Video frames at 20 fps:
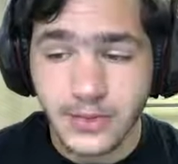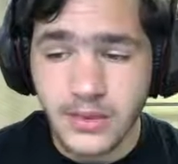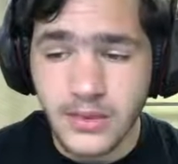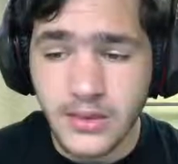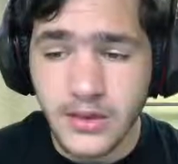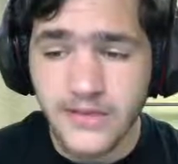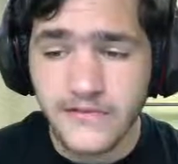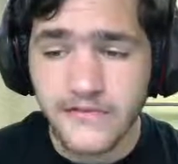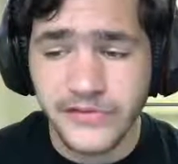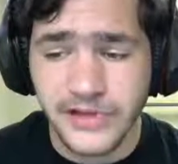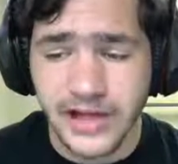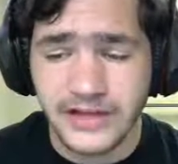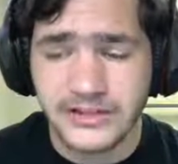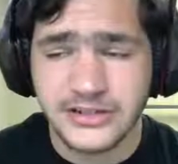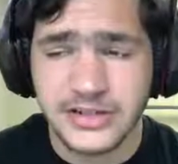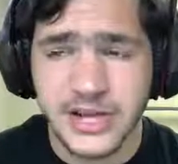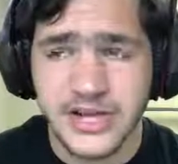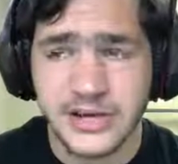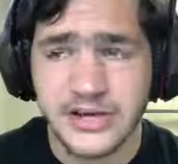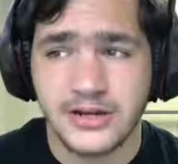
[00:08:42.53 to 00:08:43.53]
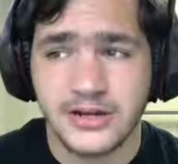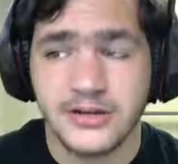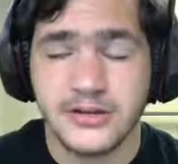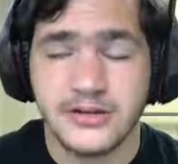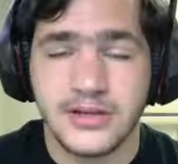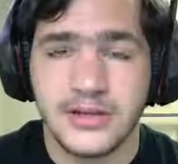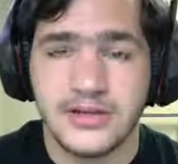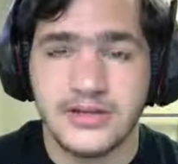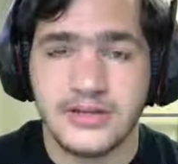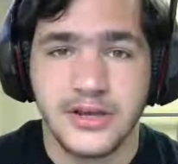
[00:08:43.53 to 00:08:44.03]
Flash Cannon
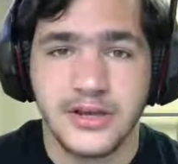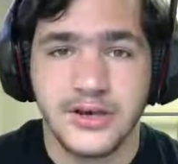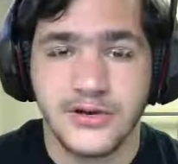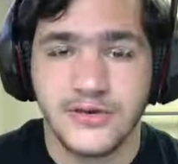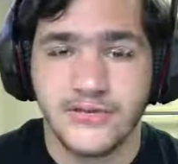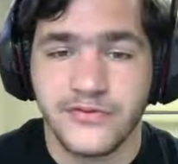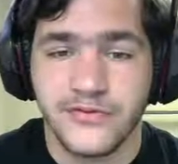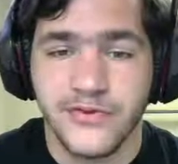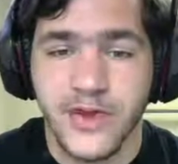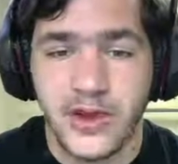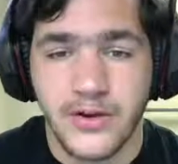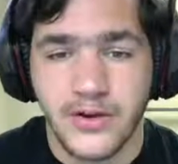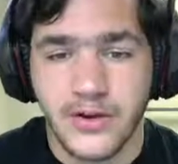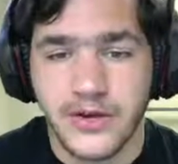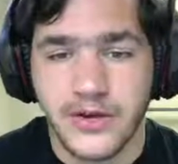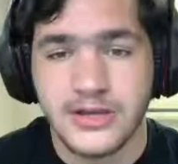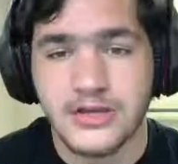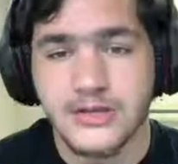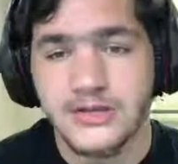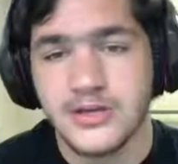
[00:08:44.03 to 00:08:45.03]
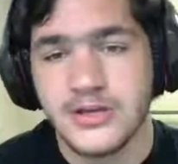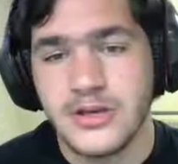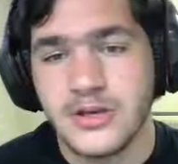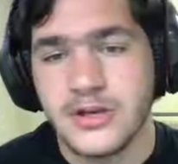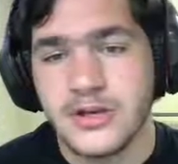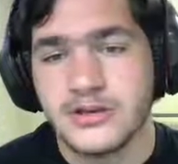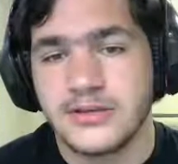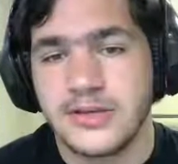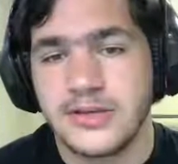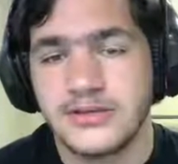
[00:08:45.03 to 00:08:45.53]
takes care of fairies,
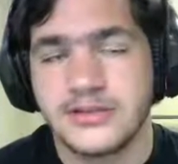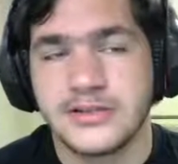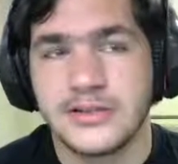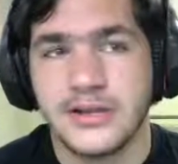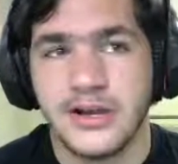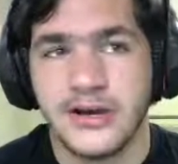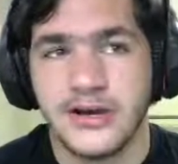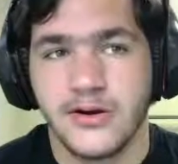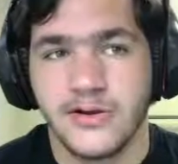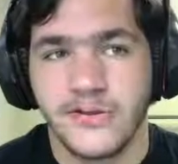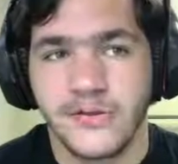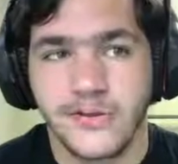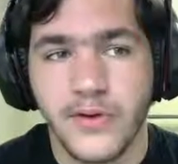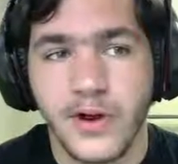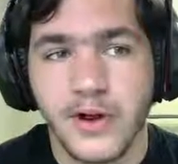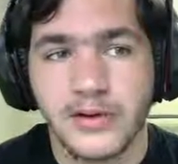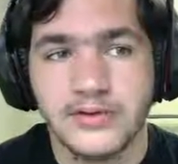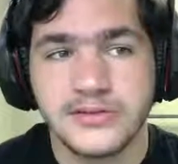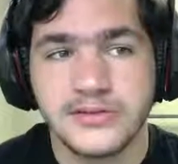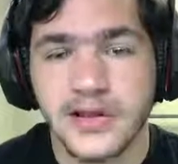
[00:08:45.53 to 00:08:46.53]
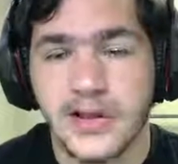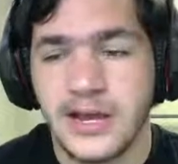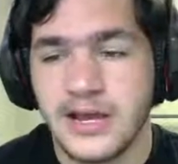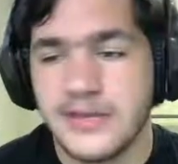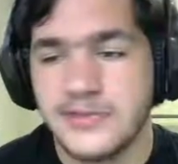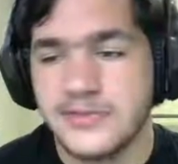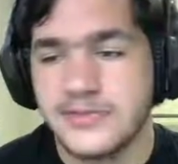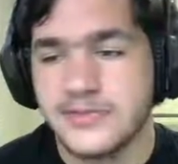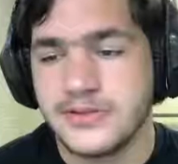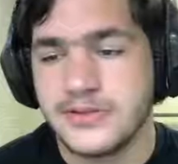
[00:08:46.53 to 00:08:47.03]
takes care of rock
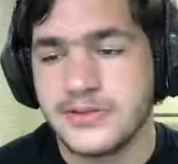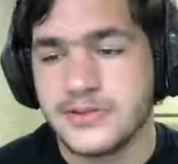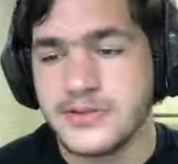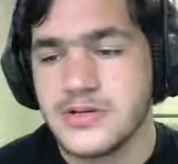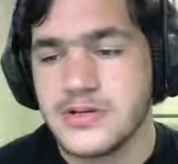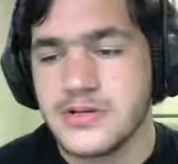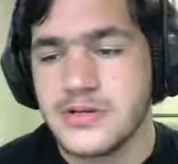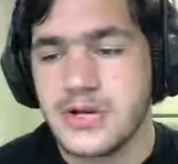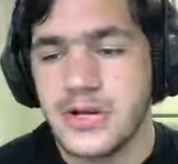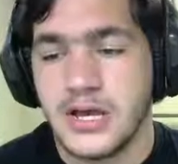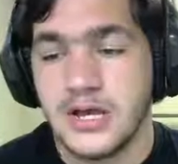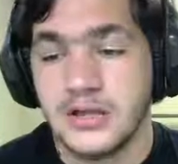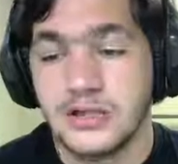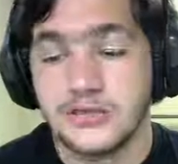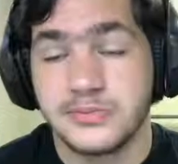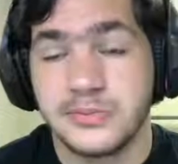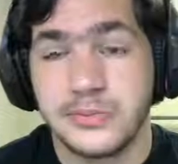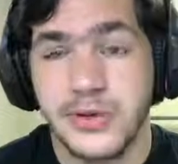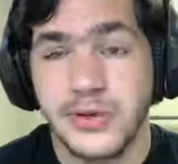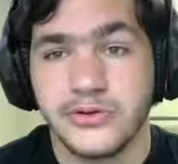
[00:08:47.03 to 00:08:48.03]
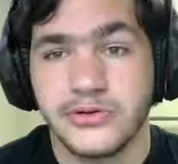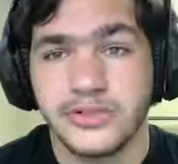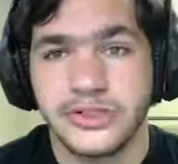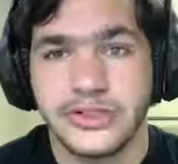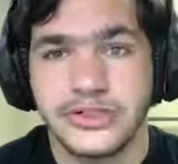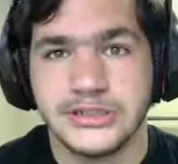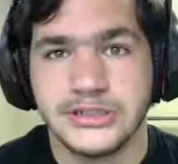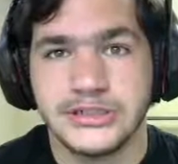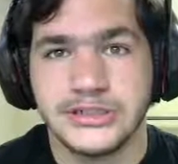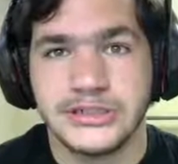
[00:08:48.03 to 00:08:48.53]
types.
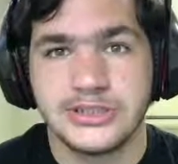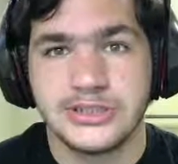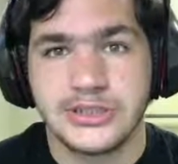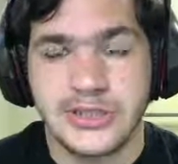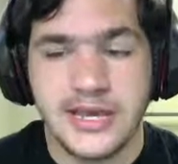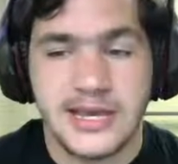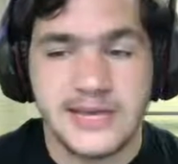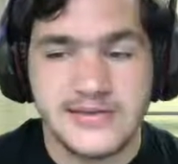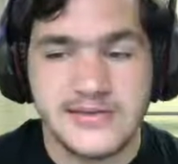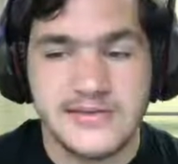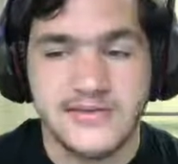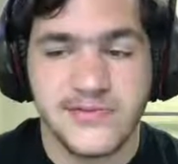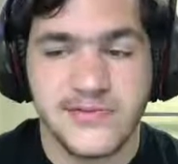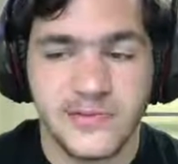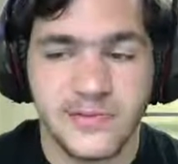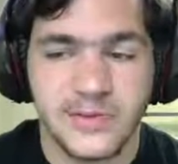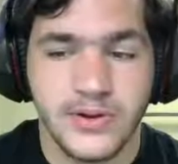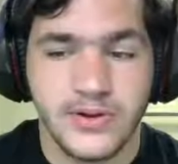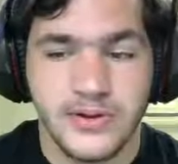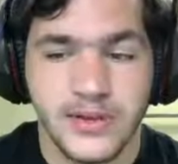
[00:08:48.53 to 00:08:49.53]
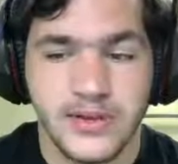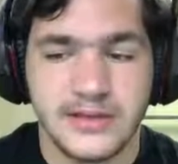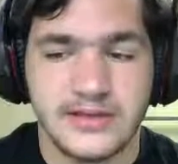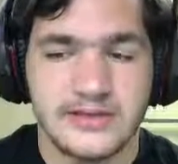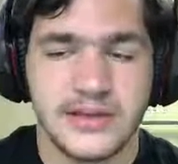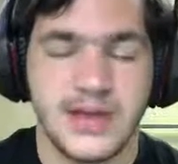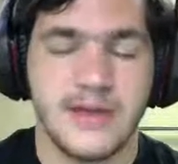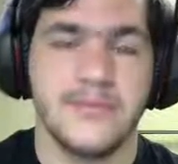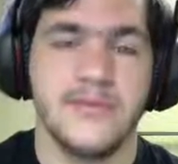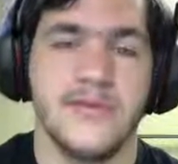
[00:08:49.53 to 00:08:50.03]
Explosion, just in case if you want that
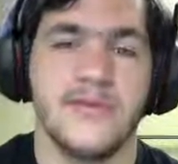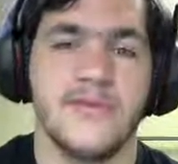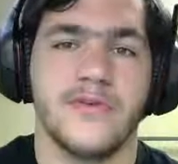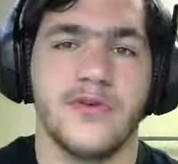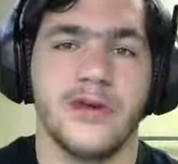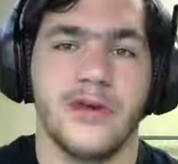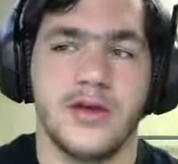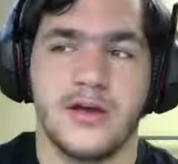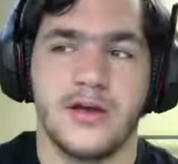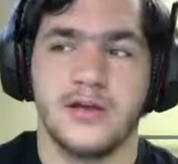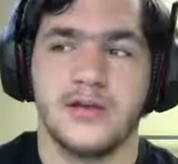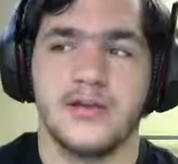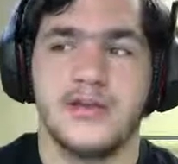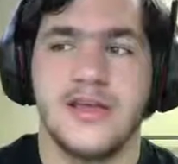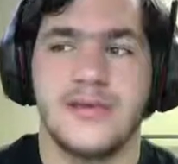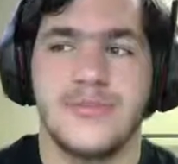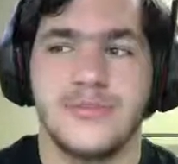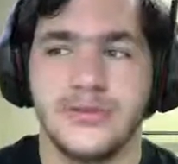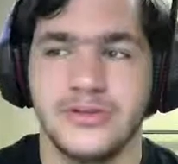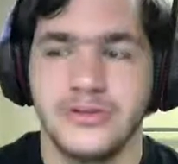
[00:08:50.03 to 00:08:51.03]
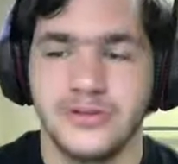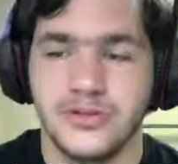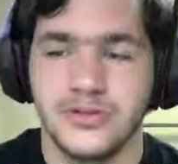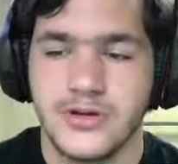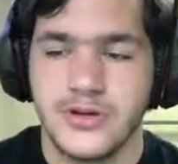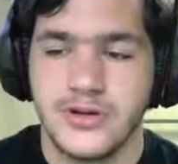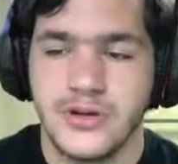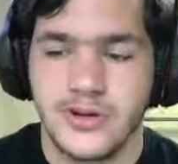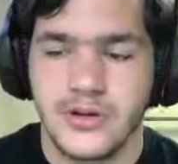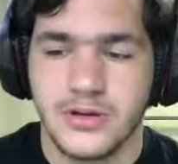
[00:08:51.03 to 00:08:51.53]
type of damage,
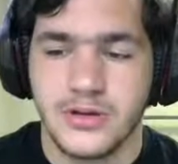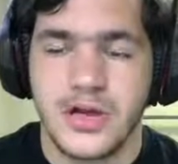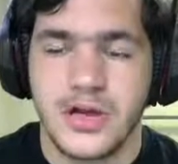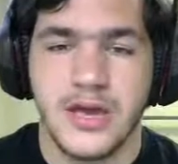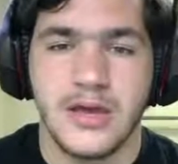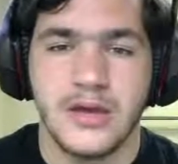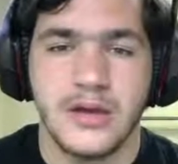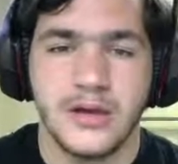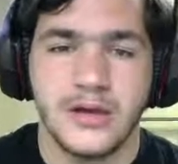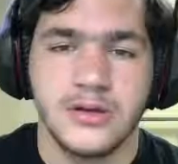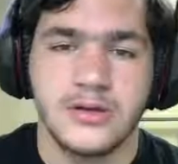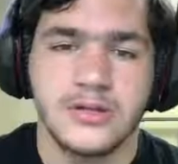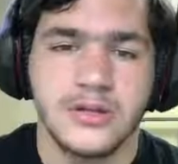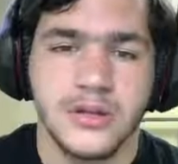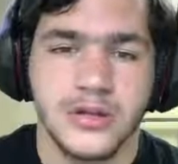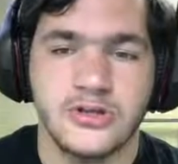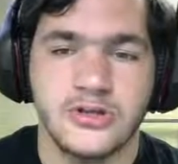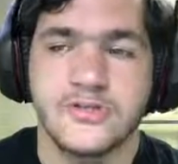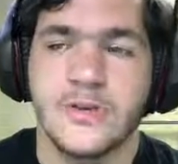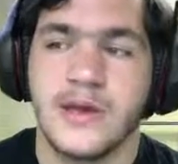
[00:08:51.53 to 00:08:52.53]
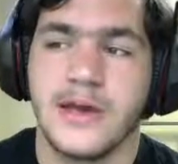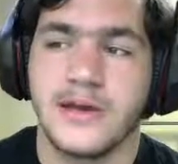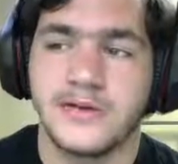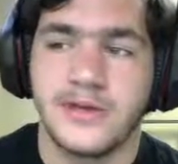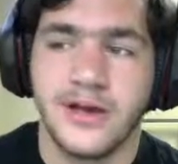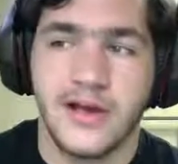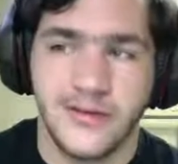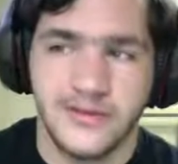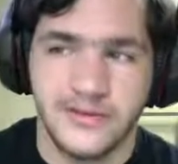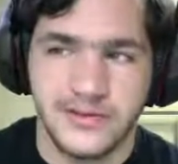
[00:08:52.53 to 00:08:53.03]
and Shell Smash,
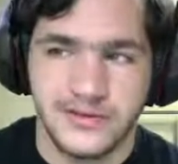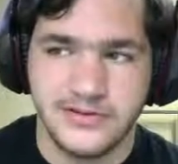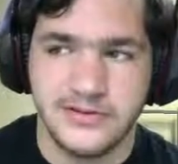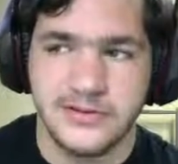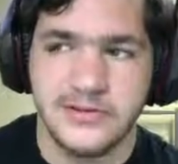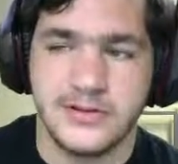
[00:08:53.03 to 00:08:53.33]
obviously.